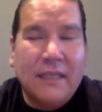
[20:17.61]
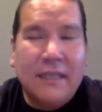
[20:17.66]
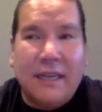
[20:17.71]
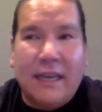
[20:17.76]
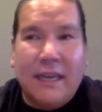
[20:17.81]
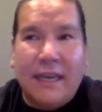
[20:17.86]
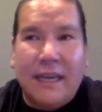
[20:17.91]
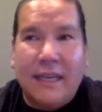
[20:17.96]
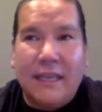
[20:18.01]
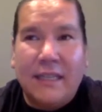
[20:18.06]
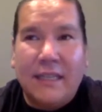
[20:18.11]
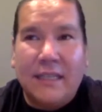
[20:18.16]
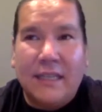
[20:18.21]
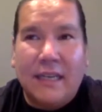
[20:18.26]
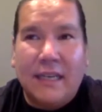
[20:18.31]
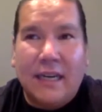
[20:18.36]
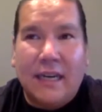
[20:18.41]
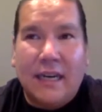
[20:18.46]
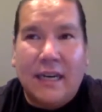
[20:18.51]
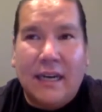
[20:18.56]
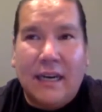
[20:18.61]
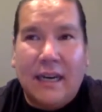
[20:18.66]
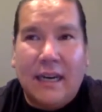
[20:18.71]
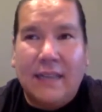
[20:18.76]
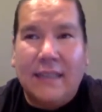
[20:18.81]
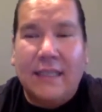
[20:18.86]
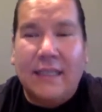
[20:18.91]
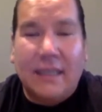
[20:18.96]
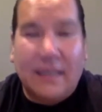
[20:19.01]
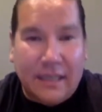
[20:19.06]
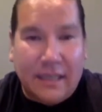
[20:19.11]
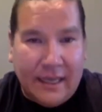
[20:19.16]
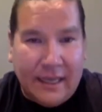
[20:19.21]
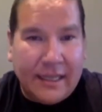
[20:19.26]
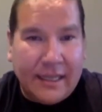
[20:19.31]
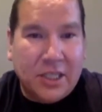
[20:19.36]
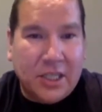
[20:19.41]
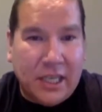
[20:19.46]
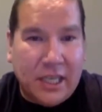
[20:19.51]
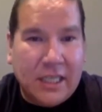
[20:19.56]
And I did an
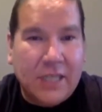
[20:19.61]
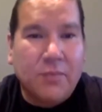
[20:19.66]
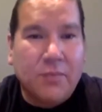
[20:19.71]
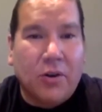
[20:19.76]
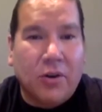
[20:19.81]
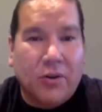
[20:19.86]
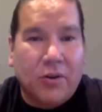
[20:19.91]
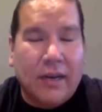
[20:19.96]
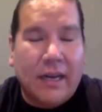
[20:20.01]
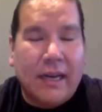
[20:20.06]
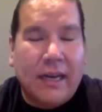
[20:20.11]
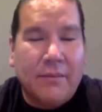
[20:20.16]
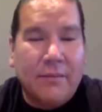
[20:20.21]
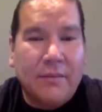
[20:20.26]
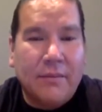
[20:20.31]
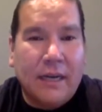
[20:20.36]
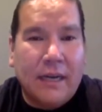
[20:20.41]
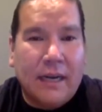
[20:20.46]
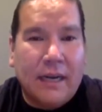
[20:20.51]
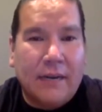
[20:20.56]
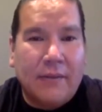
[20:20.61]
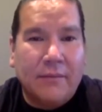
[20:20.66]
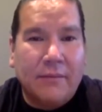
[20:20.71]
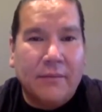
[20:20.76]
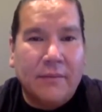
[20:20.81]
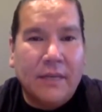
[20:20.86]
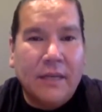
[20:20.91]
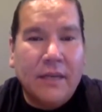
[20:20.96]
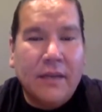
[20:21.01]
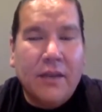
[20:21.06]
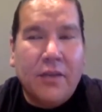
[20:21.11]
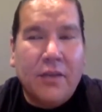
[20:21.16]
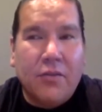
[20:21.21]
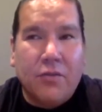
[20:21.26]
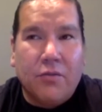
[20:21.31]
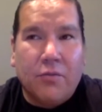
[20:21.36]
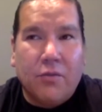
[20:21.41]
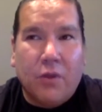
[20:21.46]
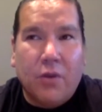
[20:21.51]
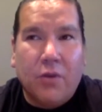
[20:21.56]
exchange program
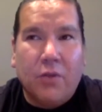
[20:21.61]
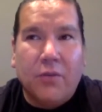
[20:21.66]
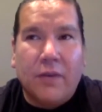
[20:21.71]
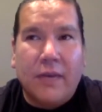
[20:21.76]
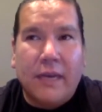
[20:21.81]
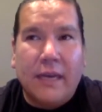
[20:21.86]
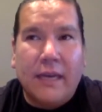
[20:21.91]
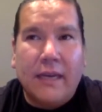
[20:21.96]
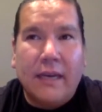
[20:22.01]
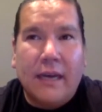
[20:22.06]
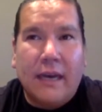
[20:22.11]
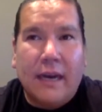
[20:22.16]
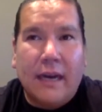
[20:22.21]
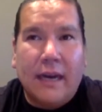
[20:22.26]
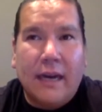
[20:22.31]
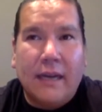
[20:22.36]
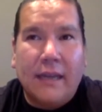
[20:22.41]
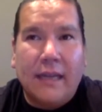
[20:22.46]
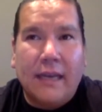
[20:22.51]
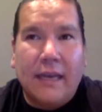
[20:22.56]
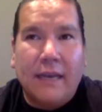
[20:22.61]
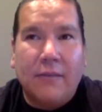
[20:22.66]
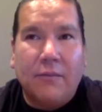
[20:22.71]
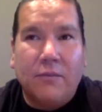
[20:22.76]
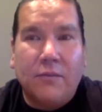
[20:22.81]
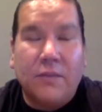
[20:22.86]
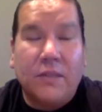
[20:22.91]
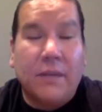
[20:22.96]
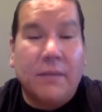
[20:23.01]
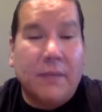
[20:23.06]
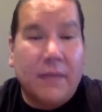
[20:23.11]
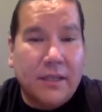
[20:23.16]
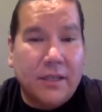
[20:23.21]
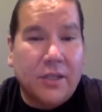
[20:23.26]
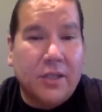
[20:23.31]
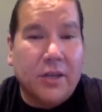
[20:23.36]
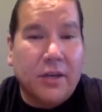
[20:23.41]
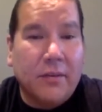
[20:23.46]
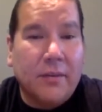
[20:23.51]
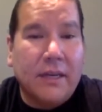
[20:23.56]
through Rotary that sent me to
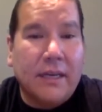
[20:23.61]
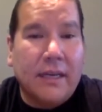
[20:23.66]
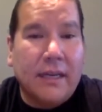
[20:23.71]
Germany.